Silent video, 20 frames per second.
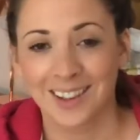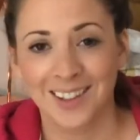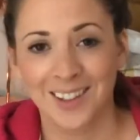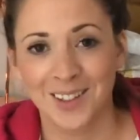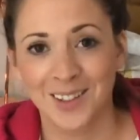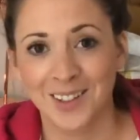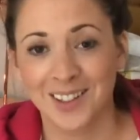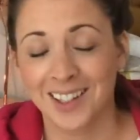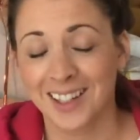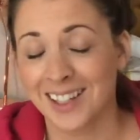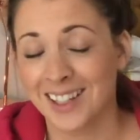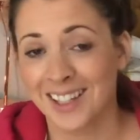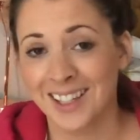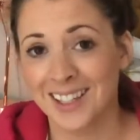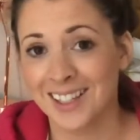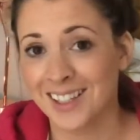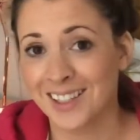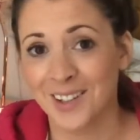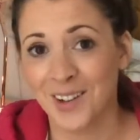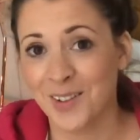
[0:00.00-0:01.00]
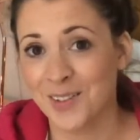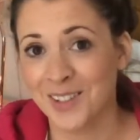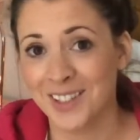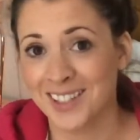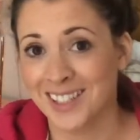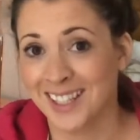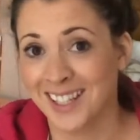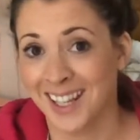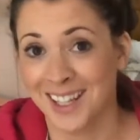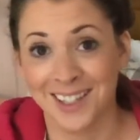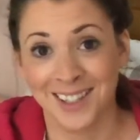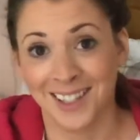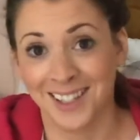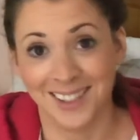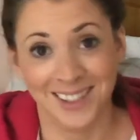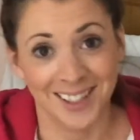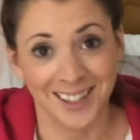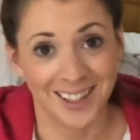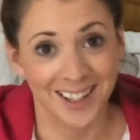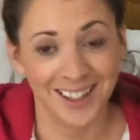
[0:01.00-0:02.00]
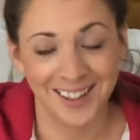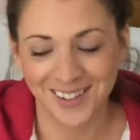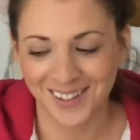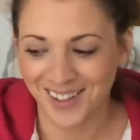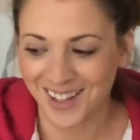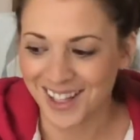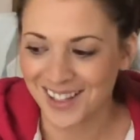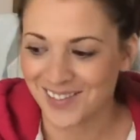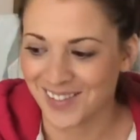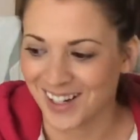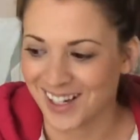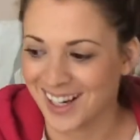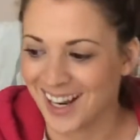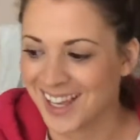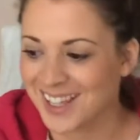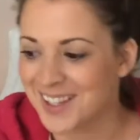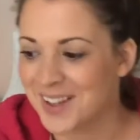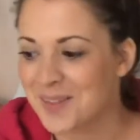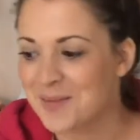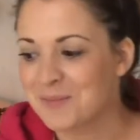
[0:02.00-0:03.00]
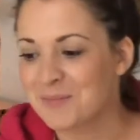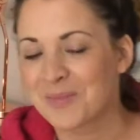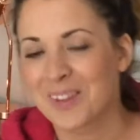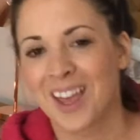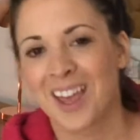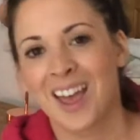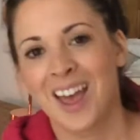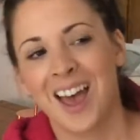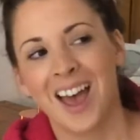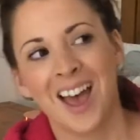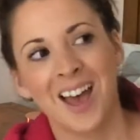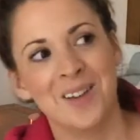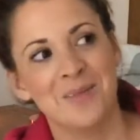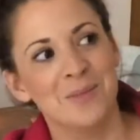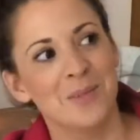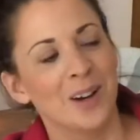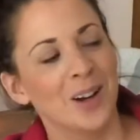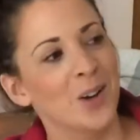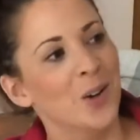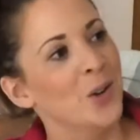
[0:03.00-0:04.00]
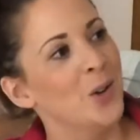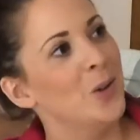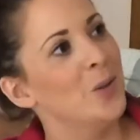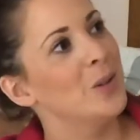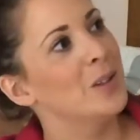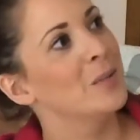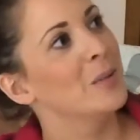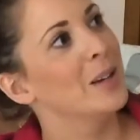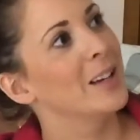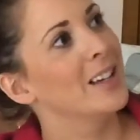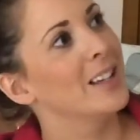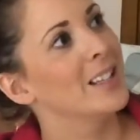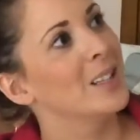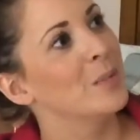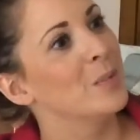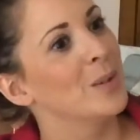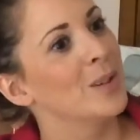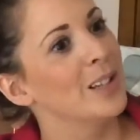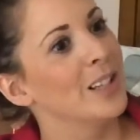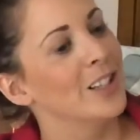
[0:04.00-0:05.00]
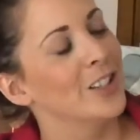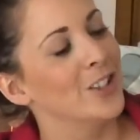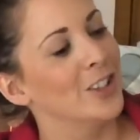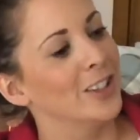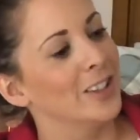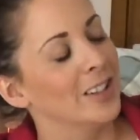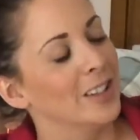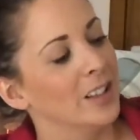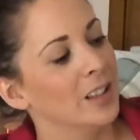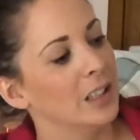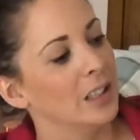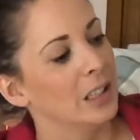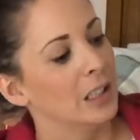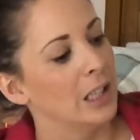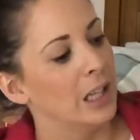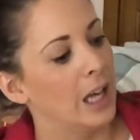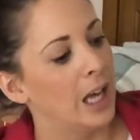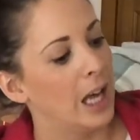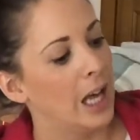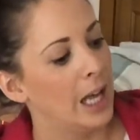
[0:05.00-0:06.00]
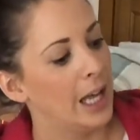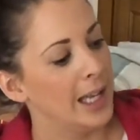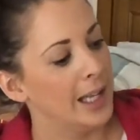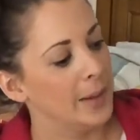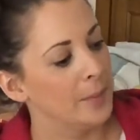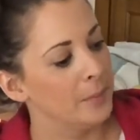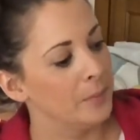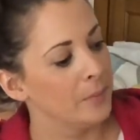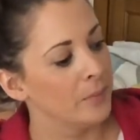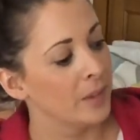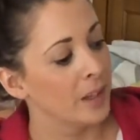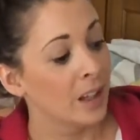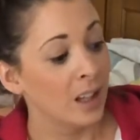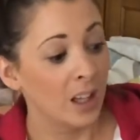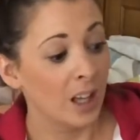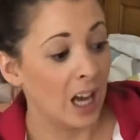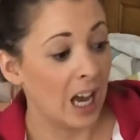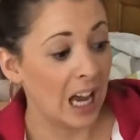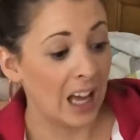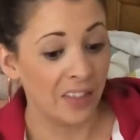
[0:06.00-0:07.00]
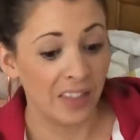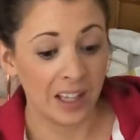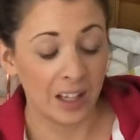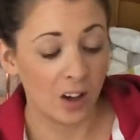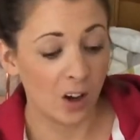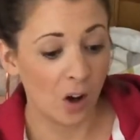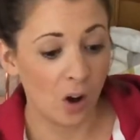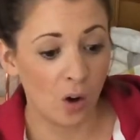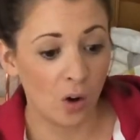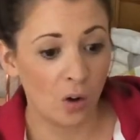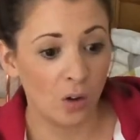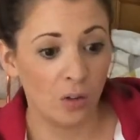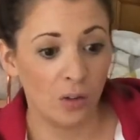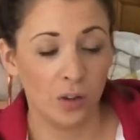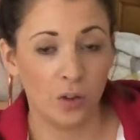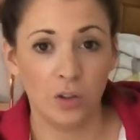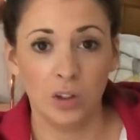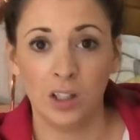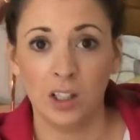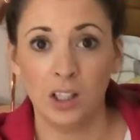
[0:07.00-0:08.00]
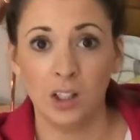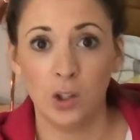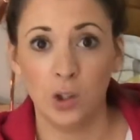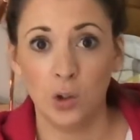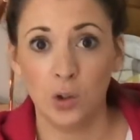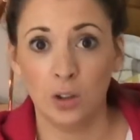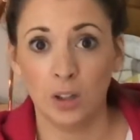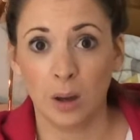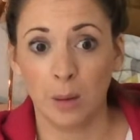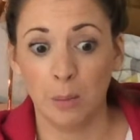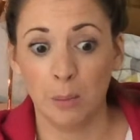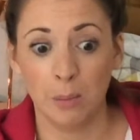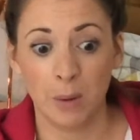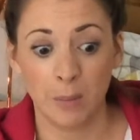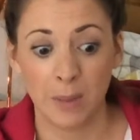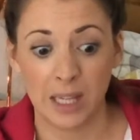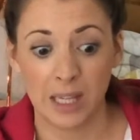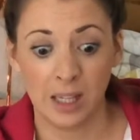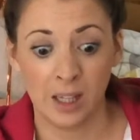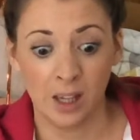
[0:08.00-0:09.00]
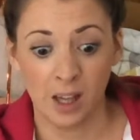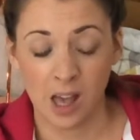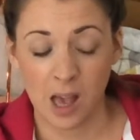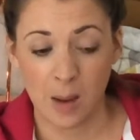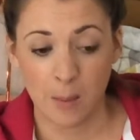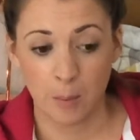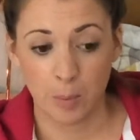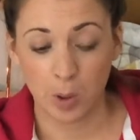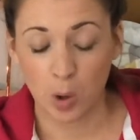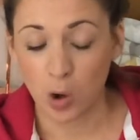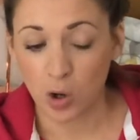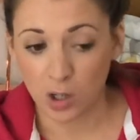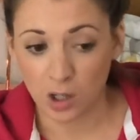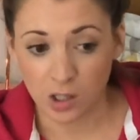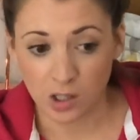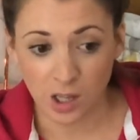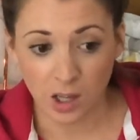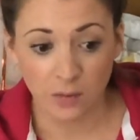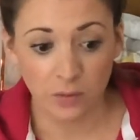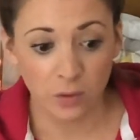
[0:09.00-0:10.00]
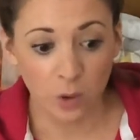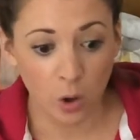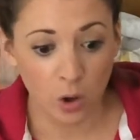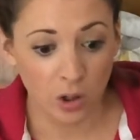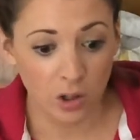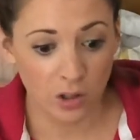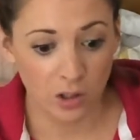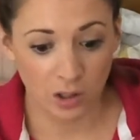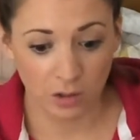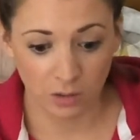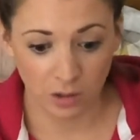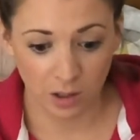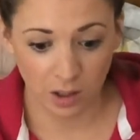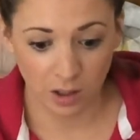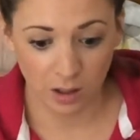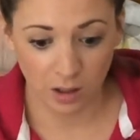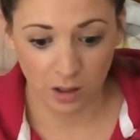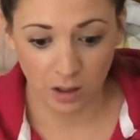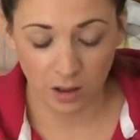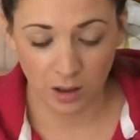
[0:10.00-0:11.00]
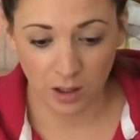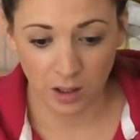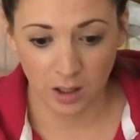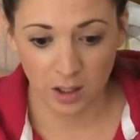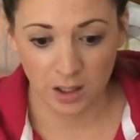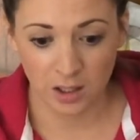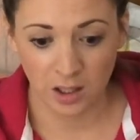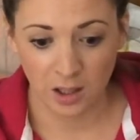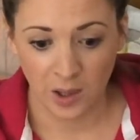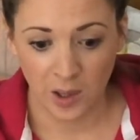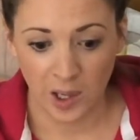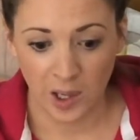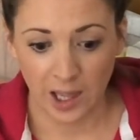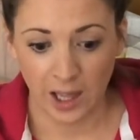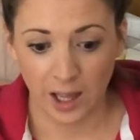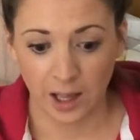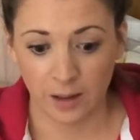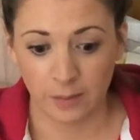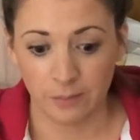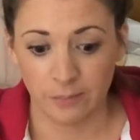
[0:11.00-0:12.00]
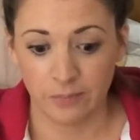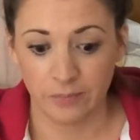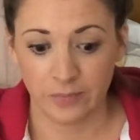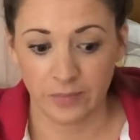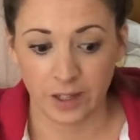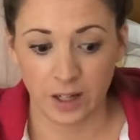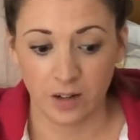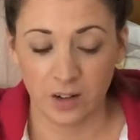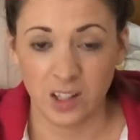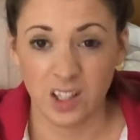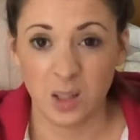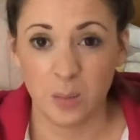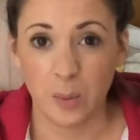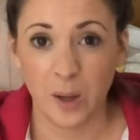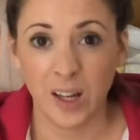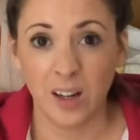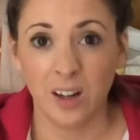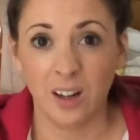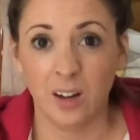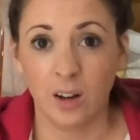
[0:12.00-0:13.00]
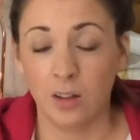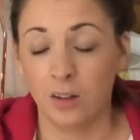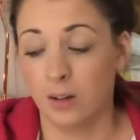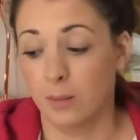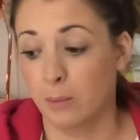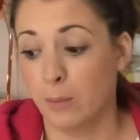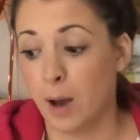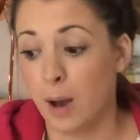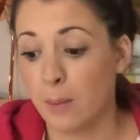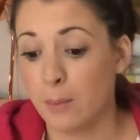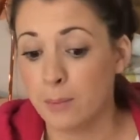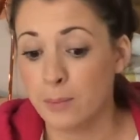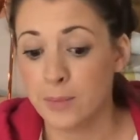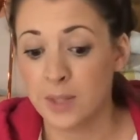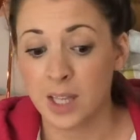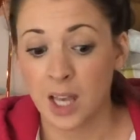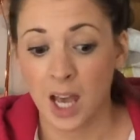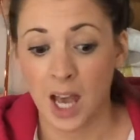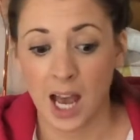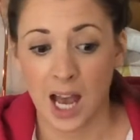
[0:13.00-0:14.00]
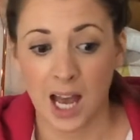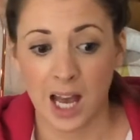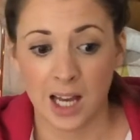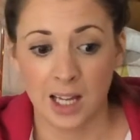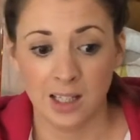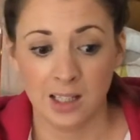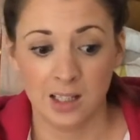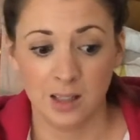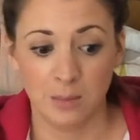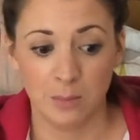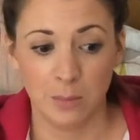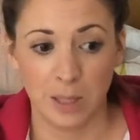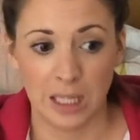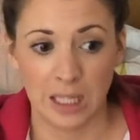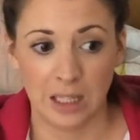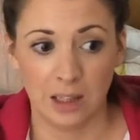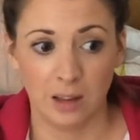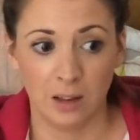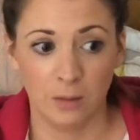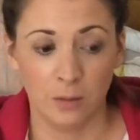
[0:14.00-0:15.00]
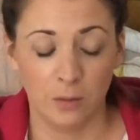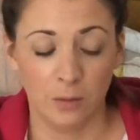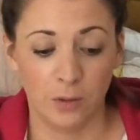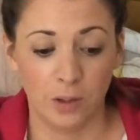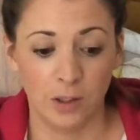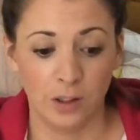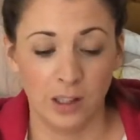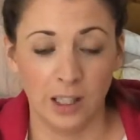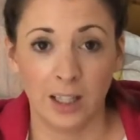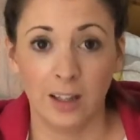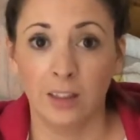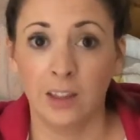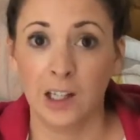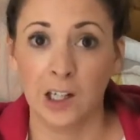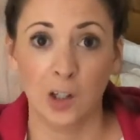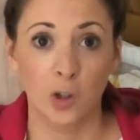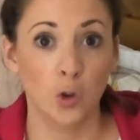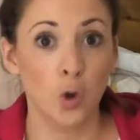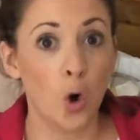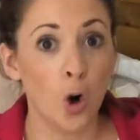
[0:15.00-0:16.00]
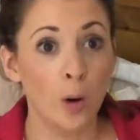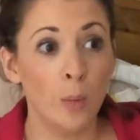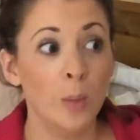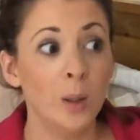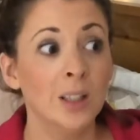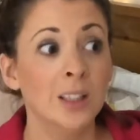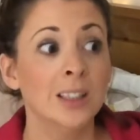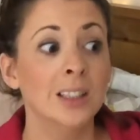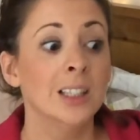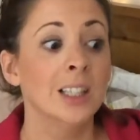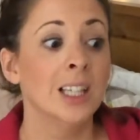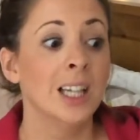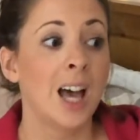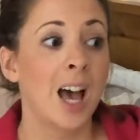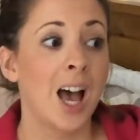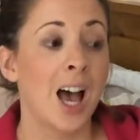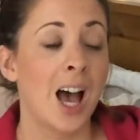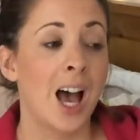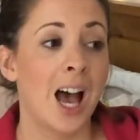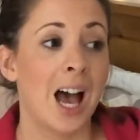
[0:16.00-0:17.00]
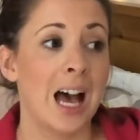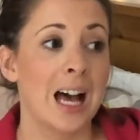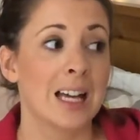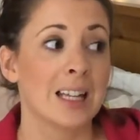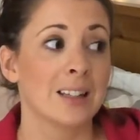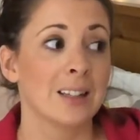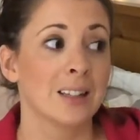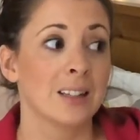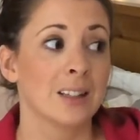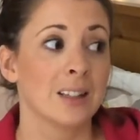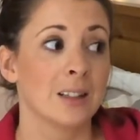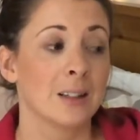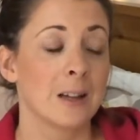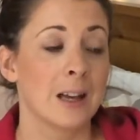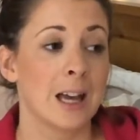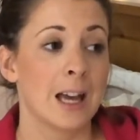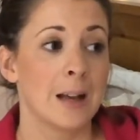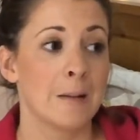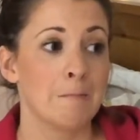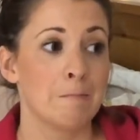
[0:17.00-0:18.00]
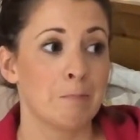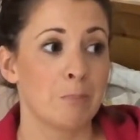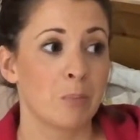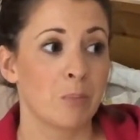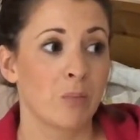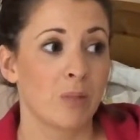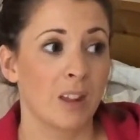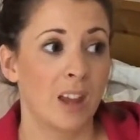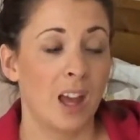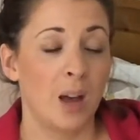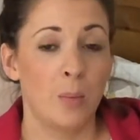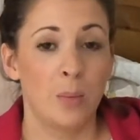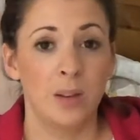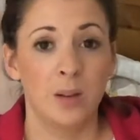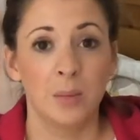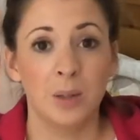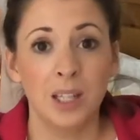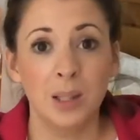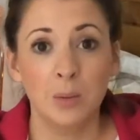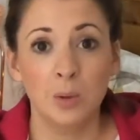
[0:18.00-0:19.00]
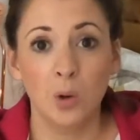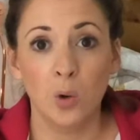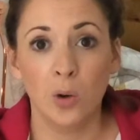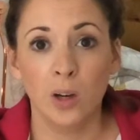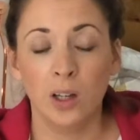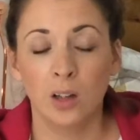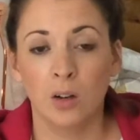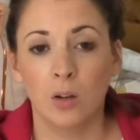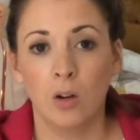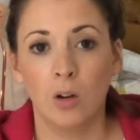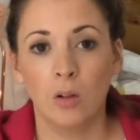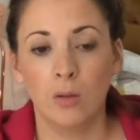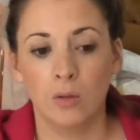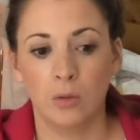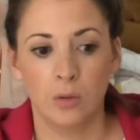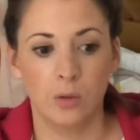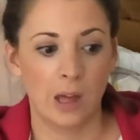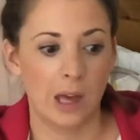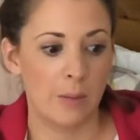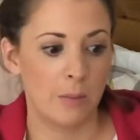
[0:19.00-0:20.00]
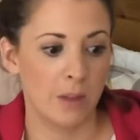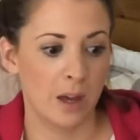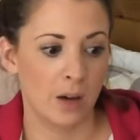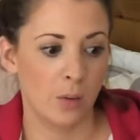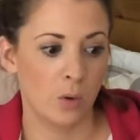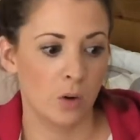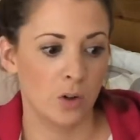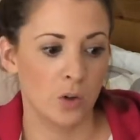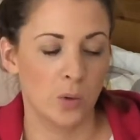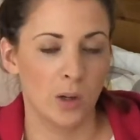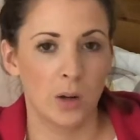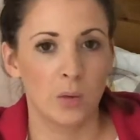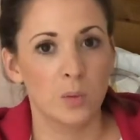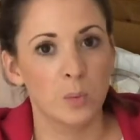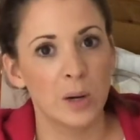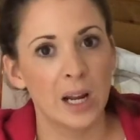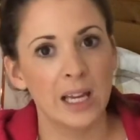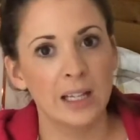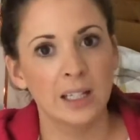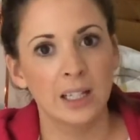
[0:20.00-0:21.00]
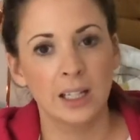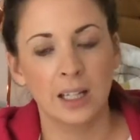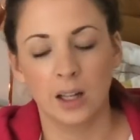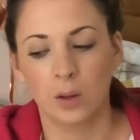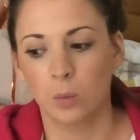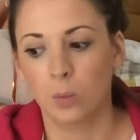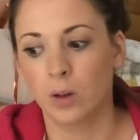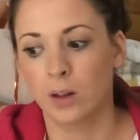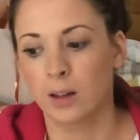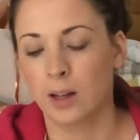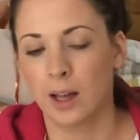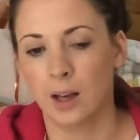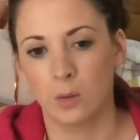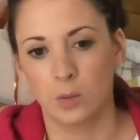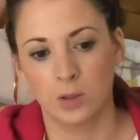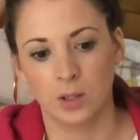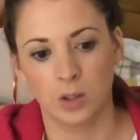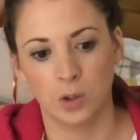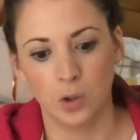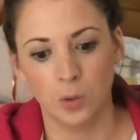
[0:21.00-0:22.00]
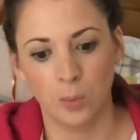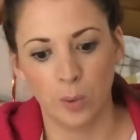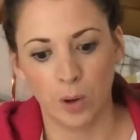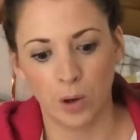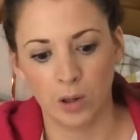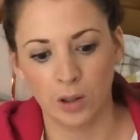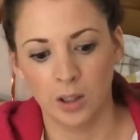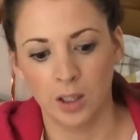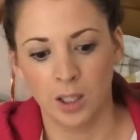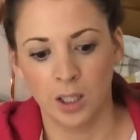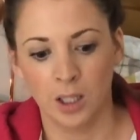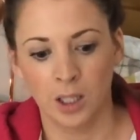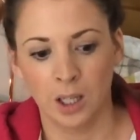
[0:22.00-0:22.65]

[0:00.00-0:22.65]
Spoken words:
So he doesn't often say nice things like that, so that's very nice. Who was my inspiration? I think all the really good mummy bloggers and vloggers out there that are inspiring other mums and making them feel like they are normal and helping them keep going. All of them that I watched when I was pregnant and when Elle was a newborn